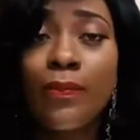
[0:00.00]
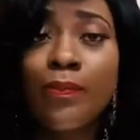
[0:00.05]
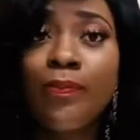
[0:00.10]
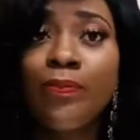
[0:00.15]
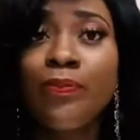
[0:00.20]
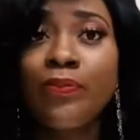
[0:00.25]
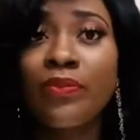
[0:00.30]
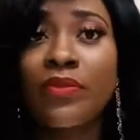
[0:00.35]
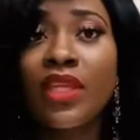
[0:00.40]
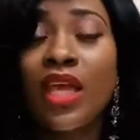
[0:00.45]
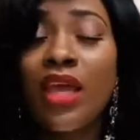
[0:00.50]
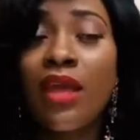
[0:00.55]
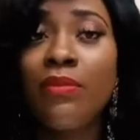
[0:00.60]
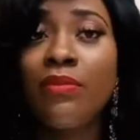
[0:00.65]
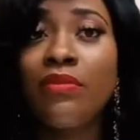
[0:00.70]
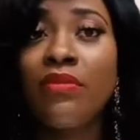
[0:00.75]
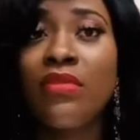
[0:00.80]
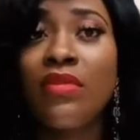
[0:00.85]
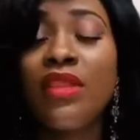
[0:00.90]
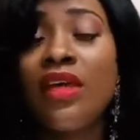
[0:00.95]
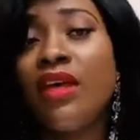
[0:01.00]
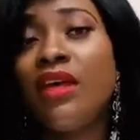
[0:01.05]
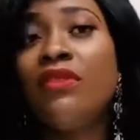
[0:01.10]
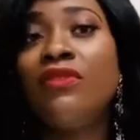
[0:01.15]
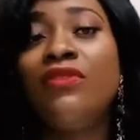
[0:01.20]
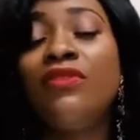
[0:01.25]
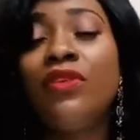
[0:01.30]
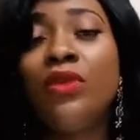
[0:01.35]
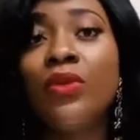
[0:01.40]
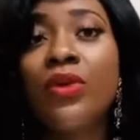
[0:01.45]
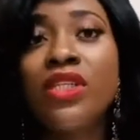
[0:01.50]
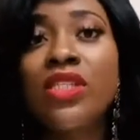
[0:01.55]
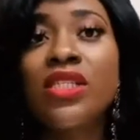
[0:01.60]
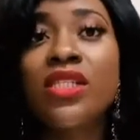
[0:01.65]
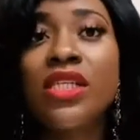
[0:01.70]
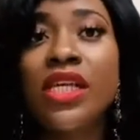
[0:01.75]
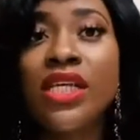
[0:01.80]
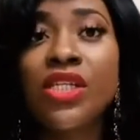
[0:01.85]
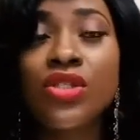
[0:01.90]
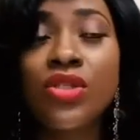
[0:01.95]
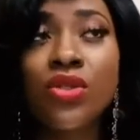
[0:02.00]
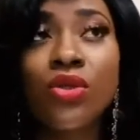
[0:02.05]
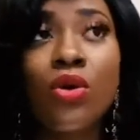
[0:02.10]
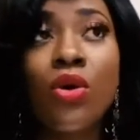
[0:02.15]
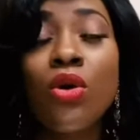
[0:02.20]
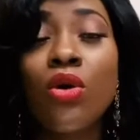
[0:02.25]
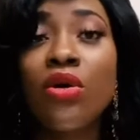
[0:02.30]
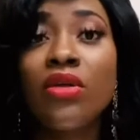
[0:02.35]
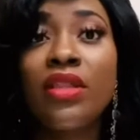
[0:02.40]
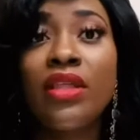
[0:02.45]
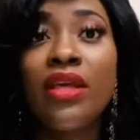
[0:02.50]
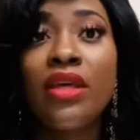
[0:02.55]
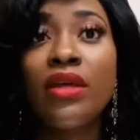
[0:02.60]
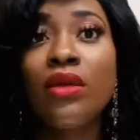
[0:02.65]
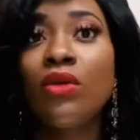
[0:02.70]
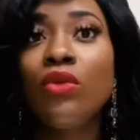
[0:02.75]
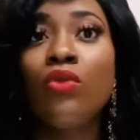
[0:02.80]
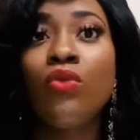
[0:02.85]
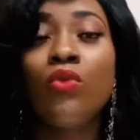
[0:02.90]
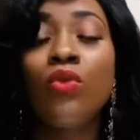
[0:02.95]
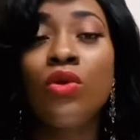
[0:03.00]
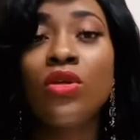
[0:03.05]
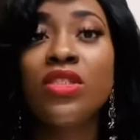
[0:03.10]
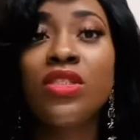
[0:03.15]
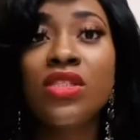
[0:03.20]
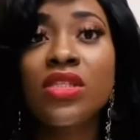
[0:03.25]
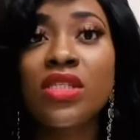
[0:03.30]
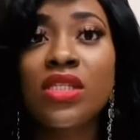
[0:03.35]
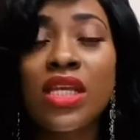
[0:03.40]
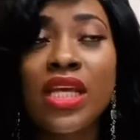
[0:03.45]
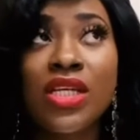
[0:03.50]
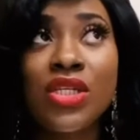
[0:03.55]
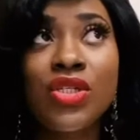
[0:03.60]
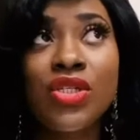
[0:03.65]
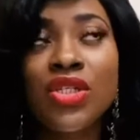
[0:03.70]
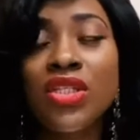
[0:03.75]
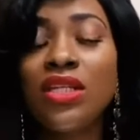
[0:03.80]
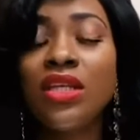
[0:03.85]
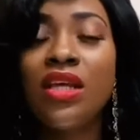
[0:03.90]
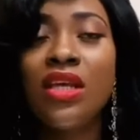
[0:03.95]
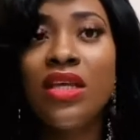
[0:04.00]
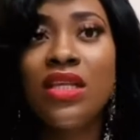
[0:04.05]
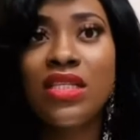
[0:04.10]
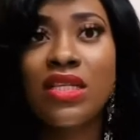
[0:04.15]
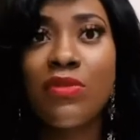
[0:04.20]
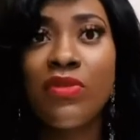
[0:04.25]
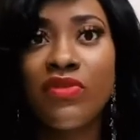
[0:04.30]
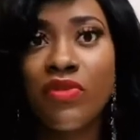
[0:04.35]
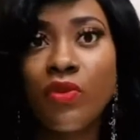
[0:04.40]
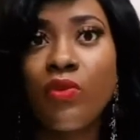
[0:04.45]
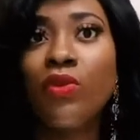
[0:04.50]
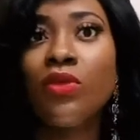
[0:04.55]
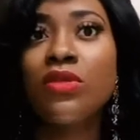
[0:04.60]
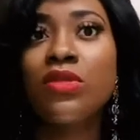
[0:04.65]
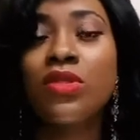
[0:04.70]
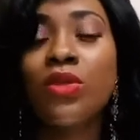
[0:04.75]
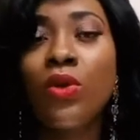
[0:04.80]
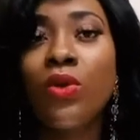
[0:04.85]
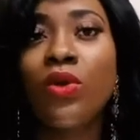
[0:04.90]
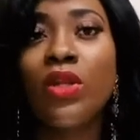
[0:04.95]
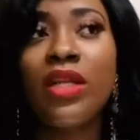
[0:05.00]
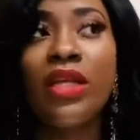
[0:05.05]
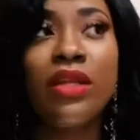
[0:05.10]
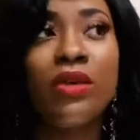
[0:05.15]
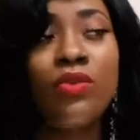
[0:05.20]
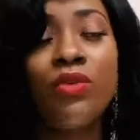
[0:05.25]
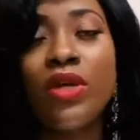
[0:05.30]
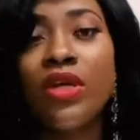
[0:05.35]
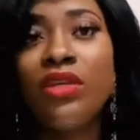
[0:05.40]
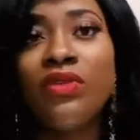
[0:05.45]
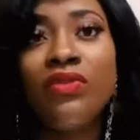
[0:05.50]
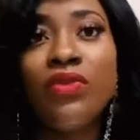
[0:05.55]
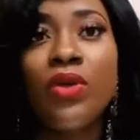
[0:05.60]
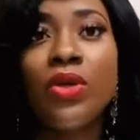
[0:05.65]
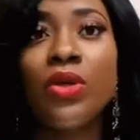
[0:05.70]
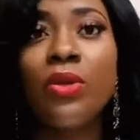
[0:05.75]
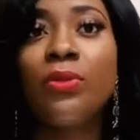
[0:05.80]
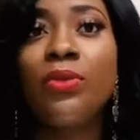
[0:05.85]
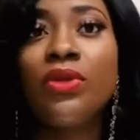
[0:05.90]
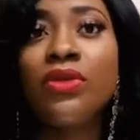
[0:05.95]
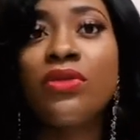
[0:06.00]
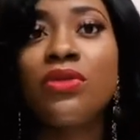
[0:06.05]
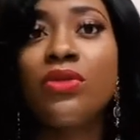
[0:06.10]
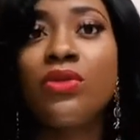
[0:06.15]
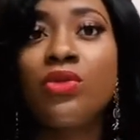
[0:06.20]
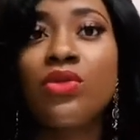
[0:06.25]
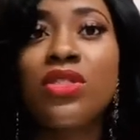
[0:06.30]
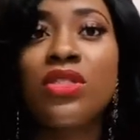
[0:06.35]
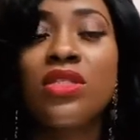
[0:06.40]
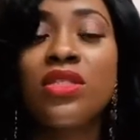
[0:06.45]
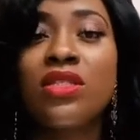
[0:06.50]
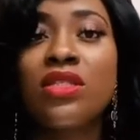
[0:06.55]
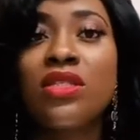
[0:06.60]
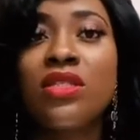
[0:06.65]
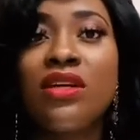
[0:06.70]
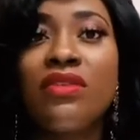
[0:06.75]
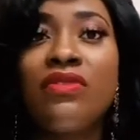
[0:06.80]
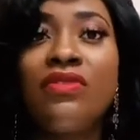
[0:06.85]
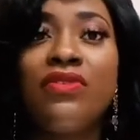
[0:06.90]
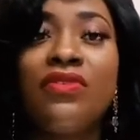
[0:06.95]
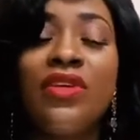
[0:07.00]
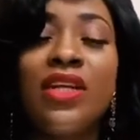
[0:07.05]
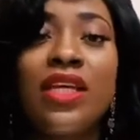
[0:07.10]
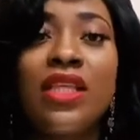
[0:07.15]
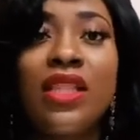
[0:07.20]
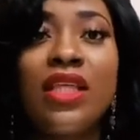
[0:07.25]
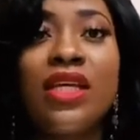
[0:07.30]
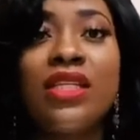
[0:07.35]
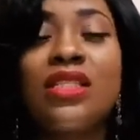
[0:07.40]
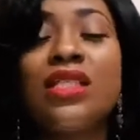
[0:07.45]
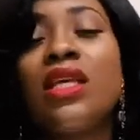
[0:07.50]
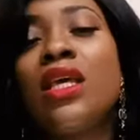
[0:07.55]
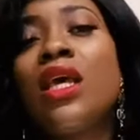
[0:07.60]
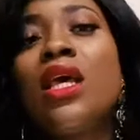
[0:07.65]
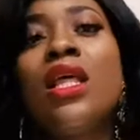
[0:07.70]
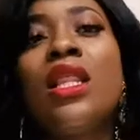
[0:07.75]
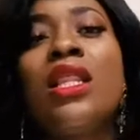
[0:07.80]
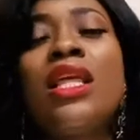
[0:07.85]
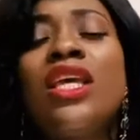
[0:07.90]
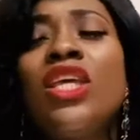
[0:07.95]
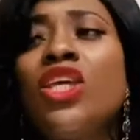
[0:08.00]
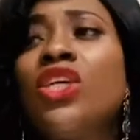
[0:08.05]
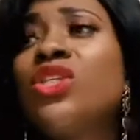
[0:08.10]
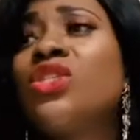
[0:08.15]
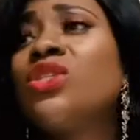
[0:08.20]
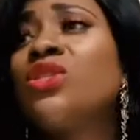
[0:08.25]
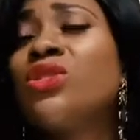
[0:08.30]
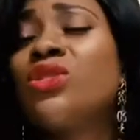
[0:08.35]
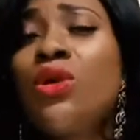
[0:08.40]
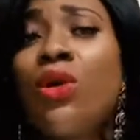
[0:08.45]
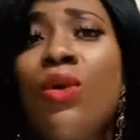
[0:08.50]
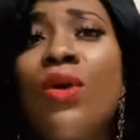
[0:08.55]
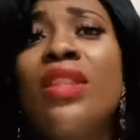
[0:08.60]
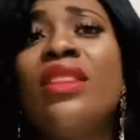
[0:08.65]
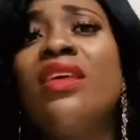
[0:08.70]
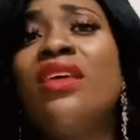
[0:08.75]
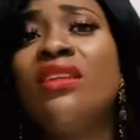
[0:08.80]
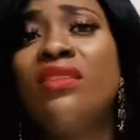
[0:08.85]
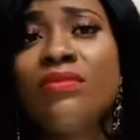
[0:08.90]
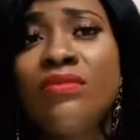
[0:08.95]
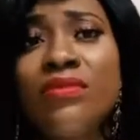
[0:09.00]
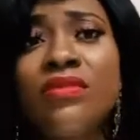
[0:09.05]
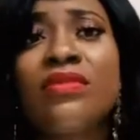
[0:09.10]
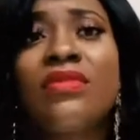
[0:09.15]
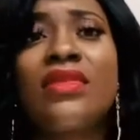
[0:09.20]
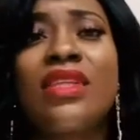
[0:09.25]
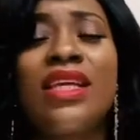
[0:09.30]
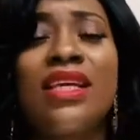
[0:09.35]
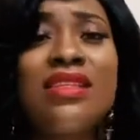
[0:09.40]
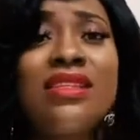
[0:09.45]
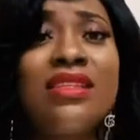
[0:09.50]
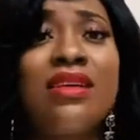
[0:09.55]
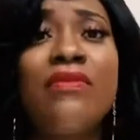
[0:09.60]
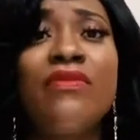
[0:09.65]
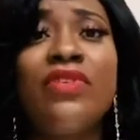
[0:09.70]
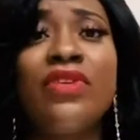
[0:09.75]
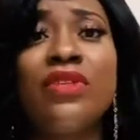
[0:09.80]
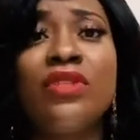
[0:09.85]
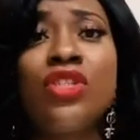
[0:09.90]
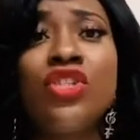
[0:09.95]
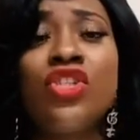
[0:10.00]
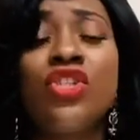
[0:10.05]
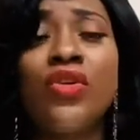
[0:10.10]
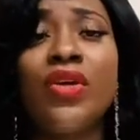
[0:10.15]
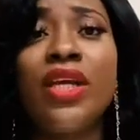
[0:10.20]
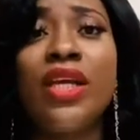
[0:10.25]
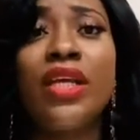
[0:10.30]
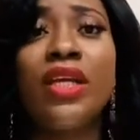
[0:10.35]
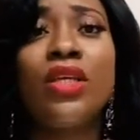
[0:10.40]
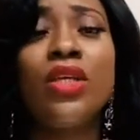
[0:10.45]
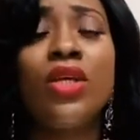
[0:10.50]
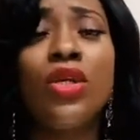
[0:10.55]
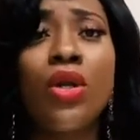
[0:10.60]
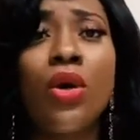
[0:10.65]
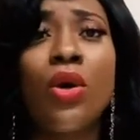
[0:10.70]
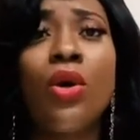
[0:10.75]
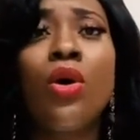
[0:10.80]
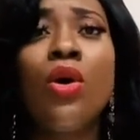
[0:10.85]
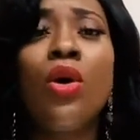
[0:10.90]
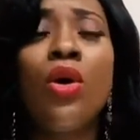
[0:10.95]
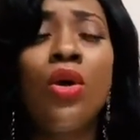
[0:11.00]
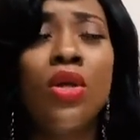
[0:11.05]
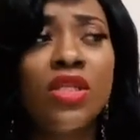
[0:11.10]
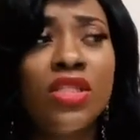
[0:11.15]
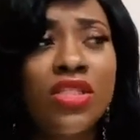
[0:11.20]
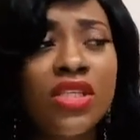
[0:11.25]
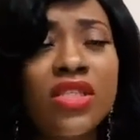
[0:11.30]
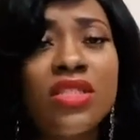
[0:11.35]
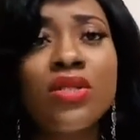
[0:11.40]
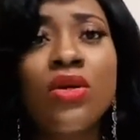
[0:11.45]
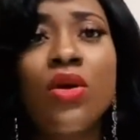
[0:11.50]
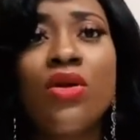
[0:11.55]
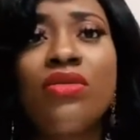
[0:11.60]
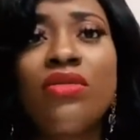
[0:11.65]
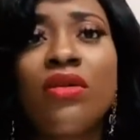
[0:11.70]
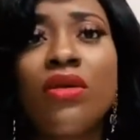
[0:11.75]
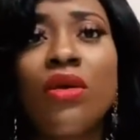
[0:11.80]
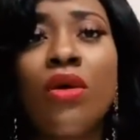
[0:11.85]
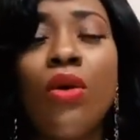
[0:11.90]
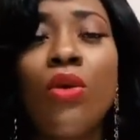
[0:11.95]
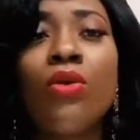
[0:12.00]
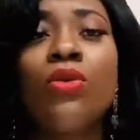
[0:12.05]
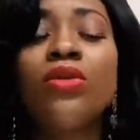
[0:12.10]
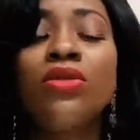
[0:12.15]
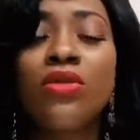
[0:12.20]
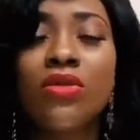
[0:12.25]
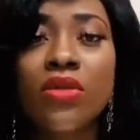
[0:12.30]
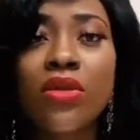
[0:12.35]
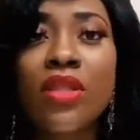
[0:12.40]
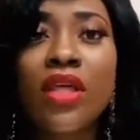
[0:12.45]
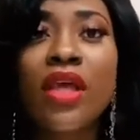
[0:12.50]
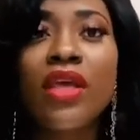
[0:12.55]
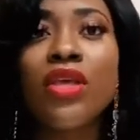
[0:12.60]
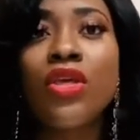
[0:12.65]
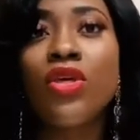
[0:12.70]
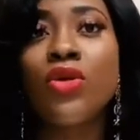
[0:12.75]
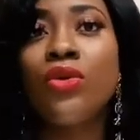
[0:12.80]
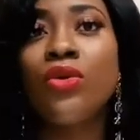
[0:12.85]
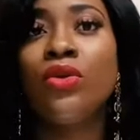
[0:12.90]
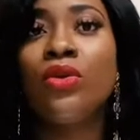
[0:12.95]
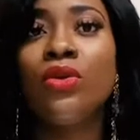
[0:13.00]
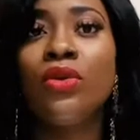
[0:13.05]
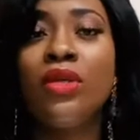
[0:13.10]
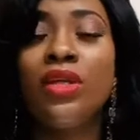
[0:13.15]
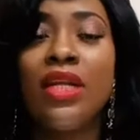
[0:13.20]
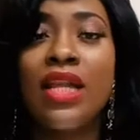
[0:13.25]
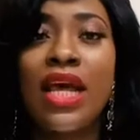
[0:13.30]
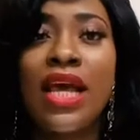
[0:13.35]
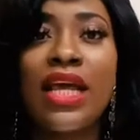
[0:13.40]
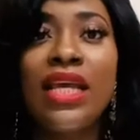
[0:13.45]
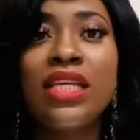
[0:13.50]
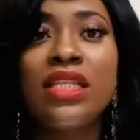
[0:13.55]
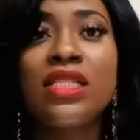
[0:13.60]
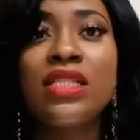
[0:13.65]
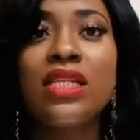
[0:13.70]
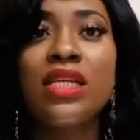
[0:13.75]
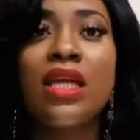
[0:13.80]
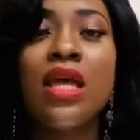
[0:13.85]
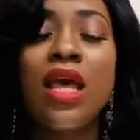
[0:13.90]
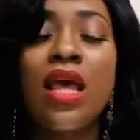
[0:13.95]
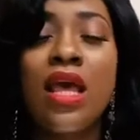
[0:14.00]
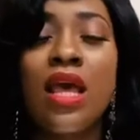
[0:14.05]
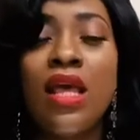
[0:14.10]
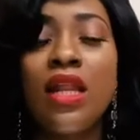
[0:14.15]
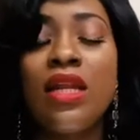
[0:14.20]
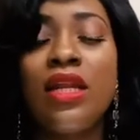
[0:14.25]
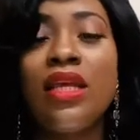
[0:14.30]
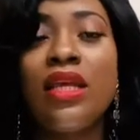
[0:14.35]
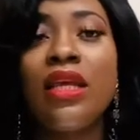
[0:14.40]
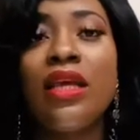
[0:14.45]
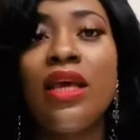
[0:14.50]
the fluid station or the water station, some of the wards call it, where you've got your bottles and stuff like that you can just go and then get something to drink, you know, just on the go, so that you're nicely